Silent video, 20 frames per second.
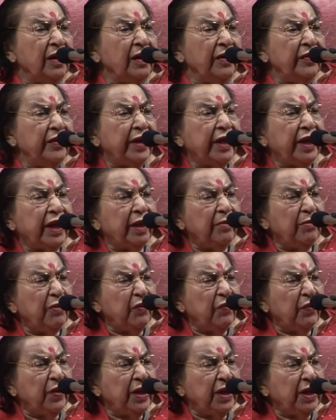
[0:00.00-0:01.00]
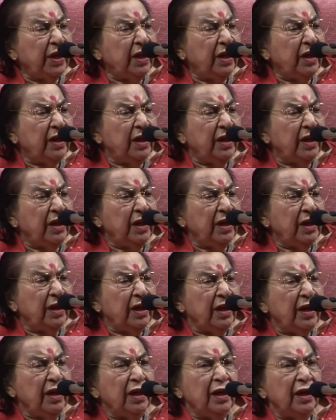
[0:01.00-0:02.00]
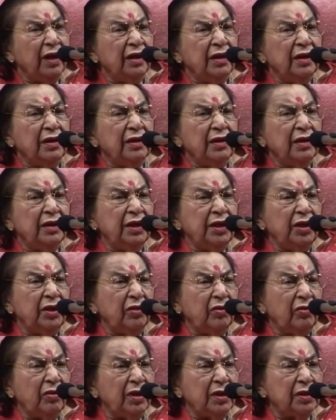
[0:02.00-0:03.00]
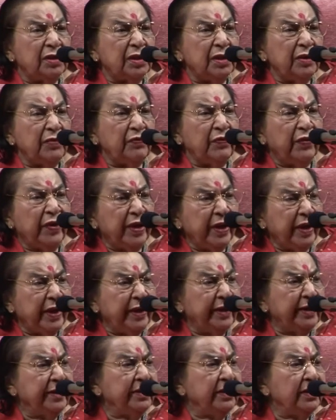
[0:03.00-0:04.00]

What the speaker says: They can be very ridiculously funny.